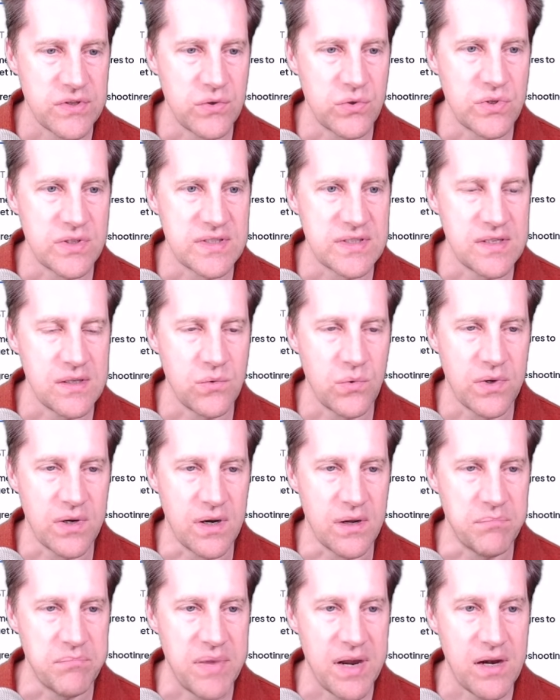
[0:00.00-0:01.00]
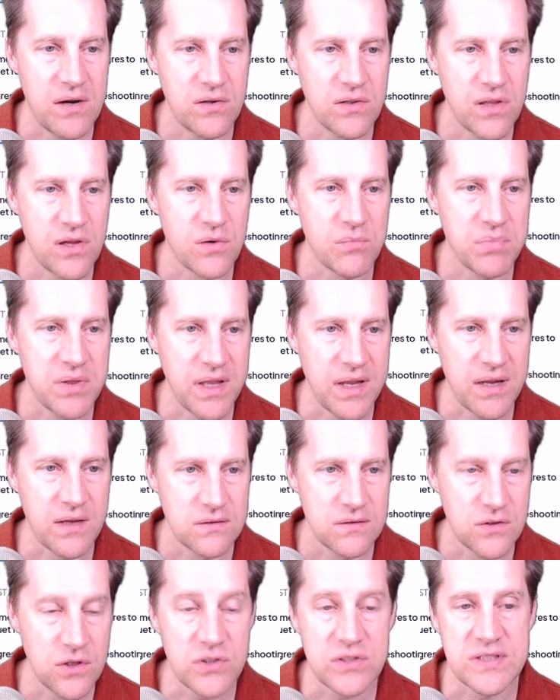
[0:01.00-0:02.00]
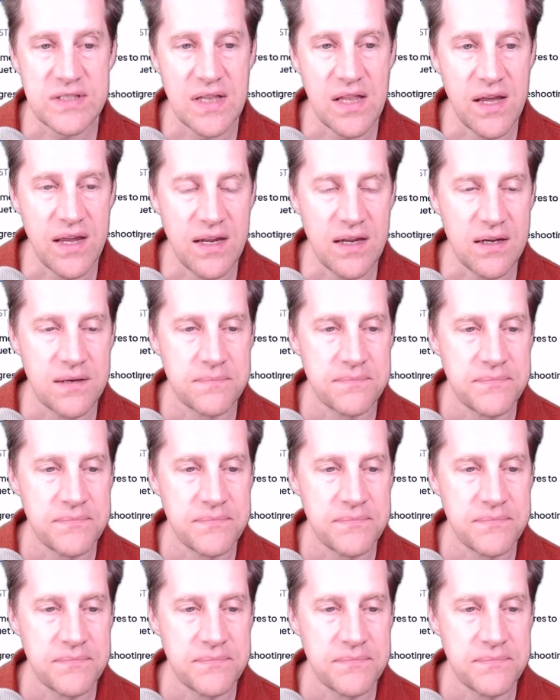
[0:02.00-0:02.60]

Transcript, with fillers: you could see what a parallel plan looks like.